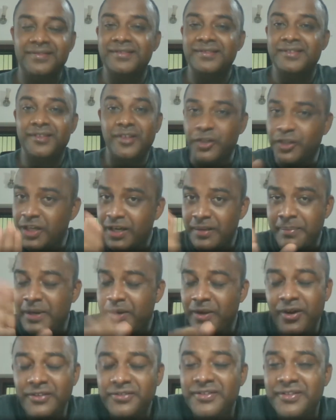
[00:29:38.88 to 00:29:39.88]
not only
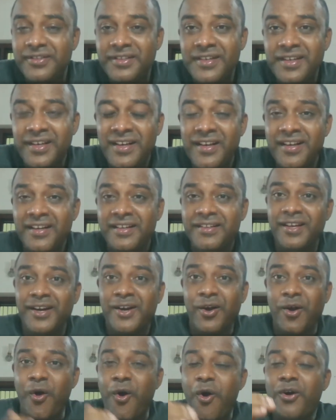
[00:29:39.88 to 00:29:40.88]
because the
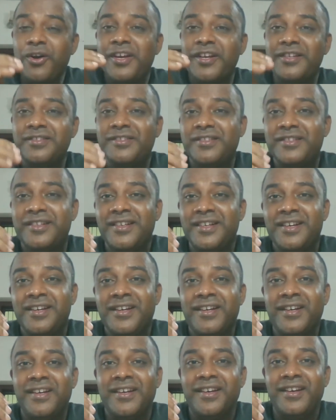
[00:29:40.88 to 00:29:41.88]
Congress
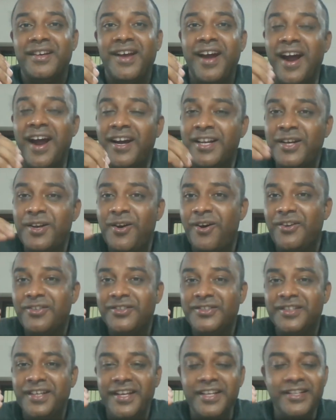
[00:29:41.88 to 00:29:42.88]
had
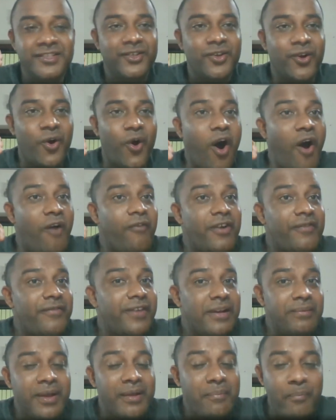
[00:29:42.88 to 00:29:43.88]
lost its
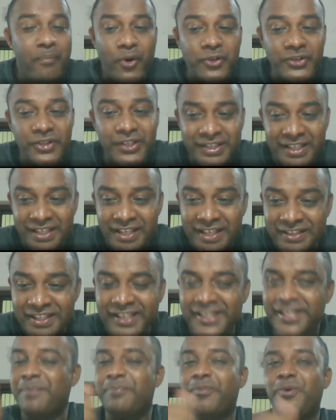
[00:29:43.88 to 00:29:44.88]
overwhelming position in the
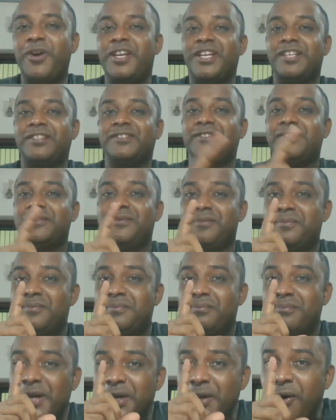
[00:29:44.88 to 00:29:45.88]
Indian politics,
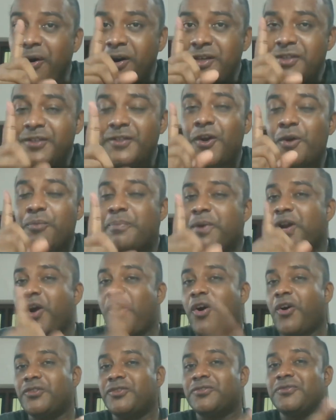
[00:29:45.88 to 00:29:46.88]
but also
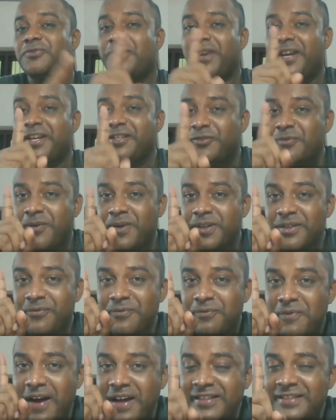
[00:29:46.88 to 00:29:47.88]
because, friends, for the
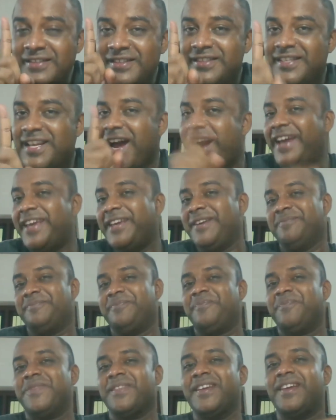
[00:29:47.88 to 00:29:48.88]
first
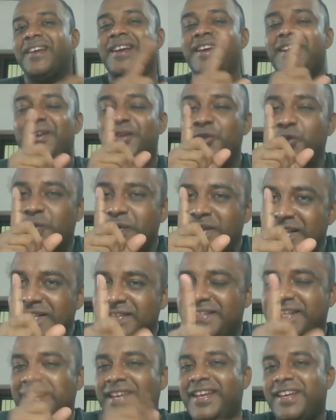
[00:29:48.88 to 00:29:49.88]
time, you will
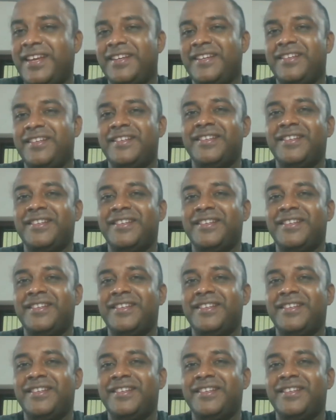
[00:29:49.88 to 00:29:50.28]
see